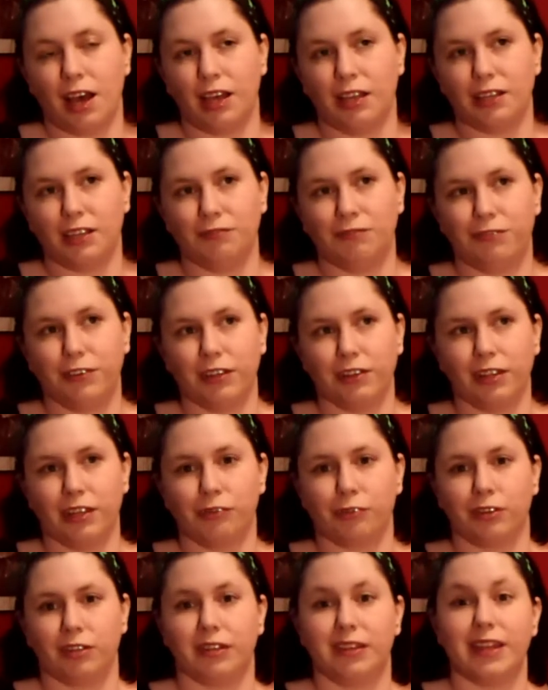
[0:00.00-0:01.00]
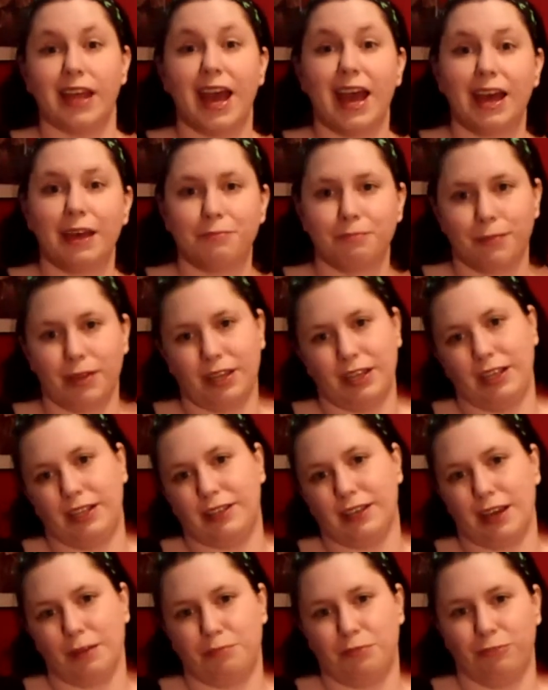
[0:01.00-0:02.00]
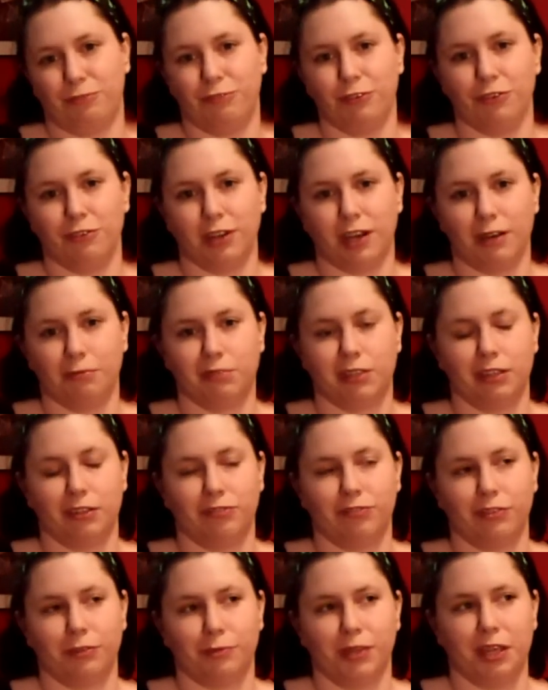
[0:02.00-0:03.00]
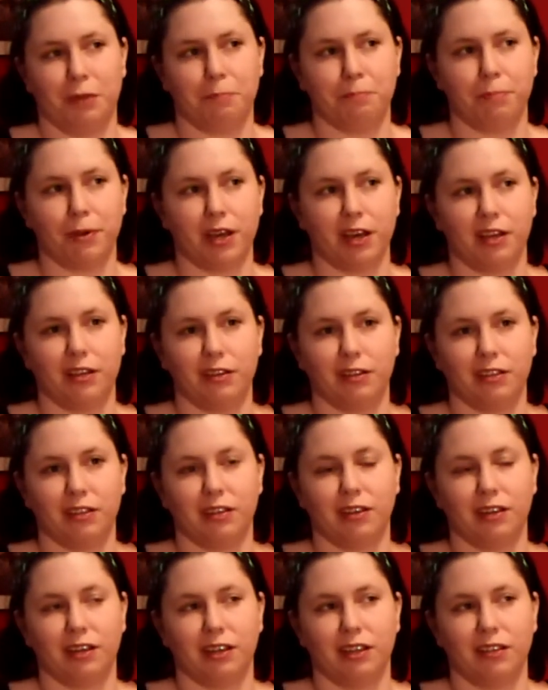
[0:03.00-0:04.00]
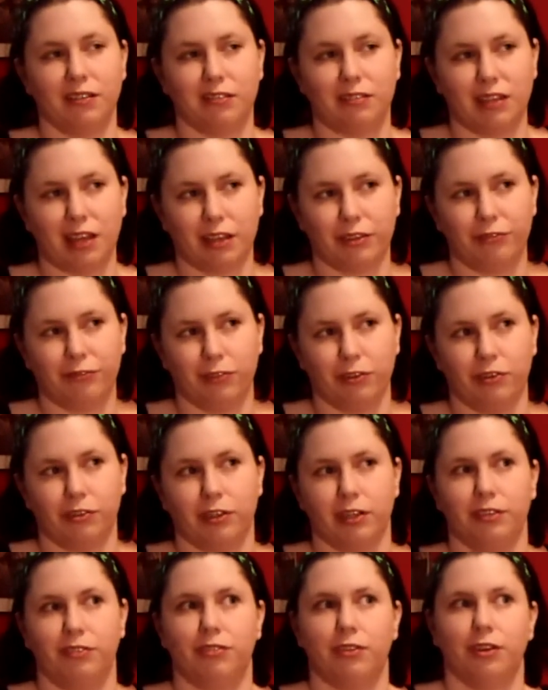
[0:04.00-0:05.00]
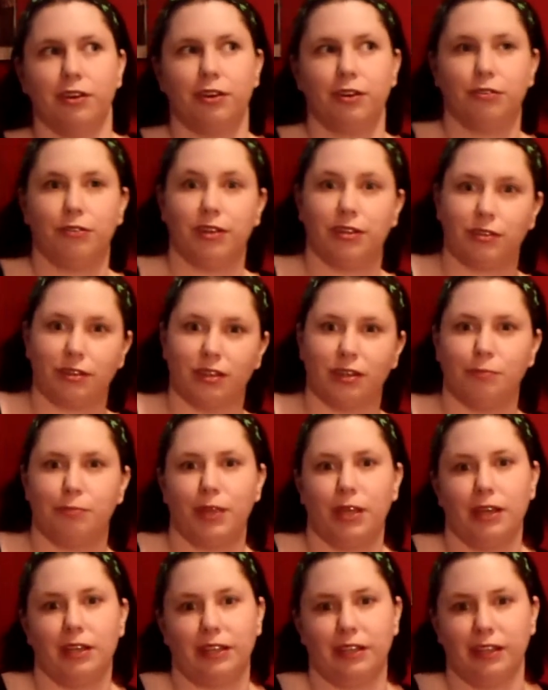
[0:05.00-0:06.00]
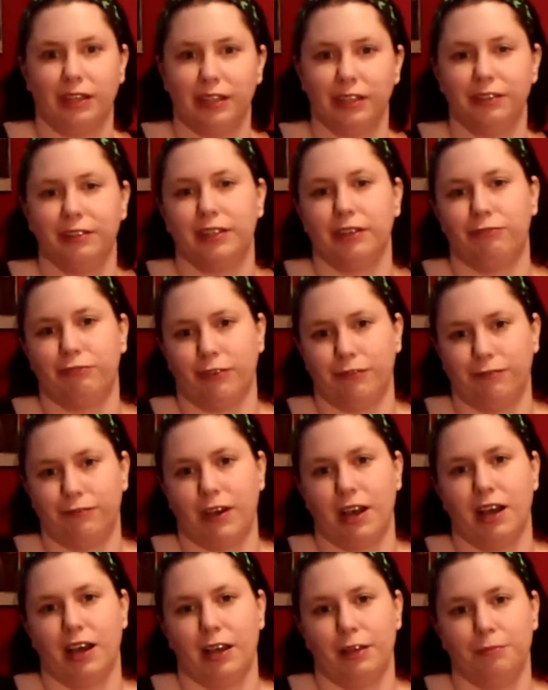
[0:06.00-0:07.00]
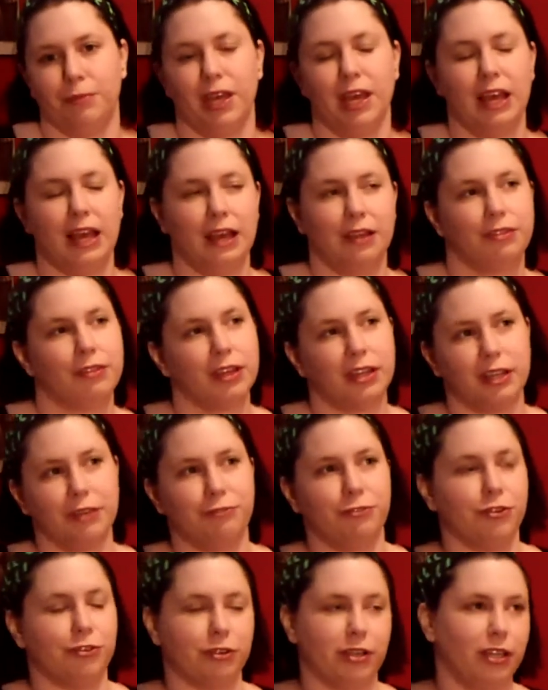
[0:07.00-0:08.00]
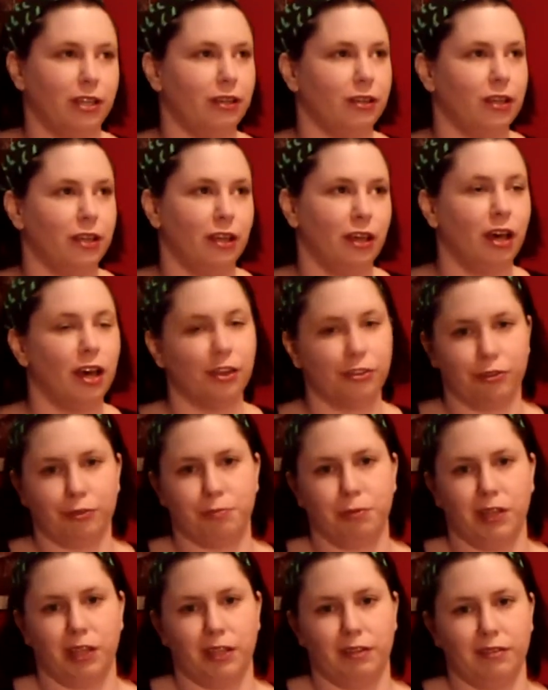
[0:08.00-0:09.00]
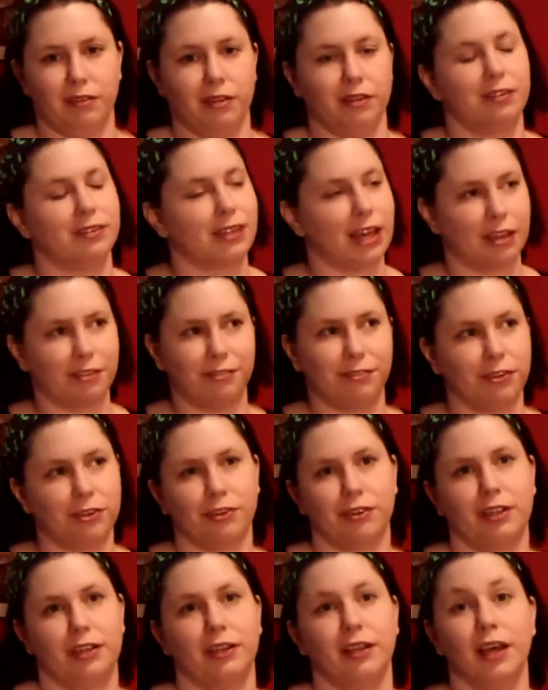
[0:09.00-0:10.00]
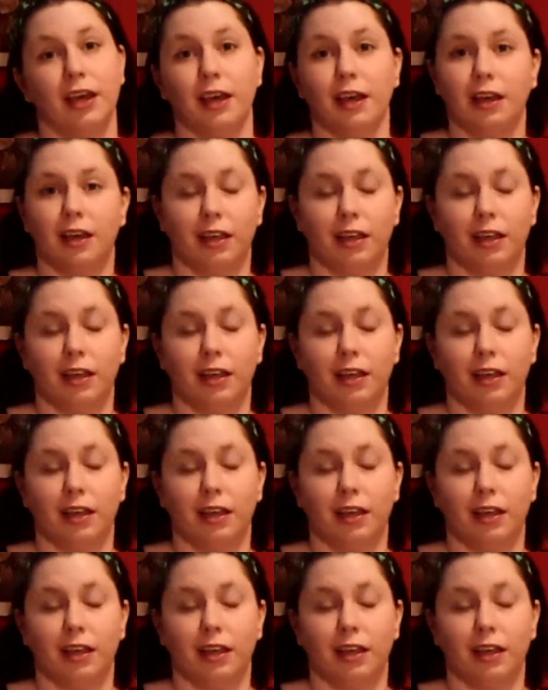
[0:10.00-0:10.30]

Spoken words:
I didn't feel there was that many type of food options for me, but it's South Florida, so it's going to be a little different vibe than if you're in other places. South Florida,